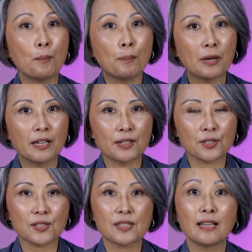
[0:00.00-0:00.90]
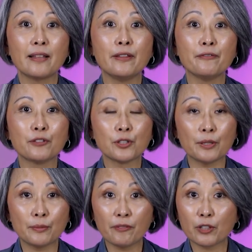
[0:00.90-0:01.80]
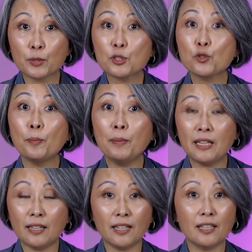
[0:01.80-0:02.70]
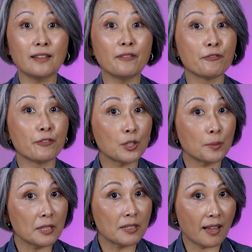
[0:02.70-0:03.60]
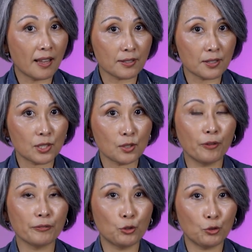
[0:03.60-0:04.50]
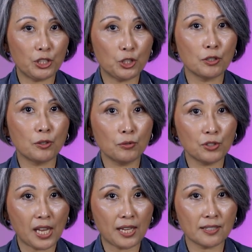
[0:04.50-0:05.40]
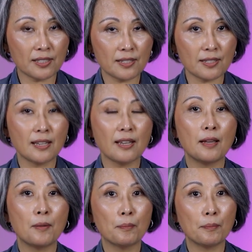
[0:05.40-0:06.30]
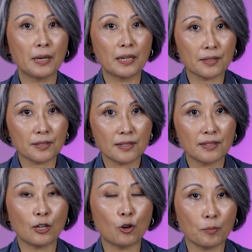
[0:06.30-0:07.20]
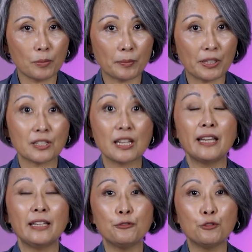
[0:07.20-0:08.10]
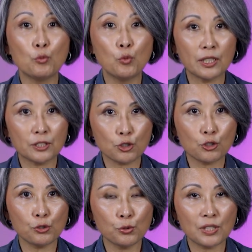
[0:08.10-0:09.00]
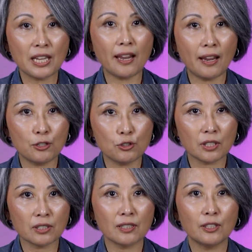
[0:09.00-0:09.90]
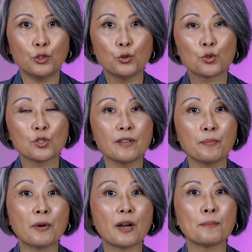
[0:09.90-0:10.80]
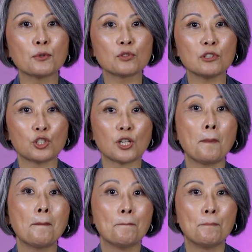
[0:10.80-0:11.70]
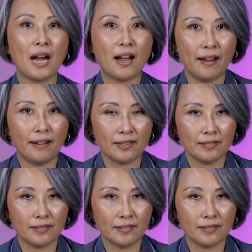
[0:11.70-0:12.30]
plus the verb to be in the verb tense of the original sentence plus the complement. If you want to use the agent, use the preposition by.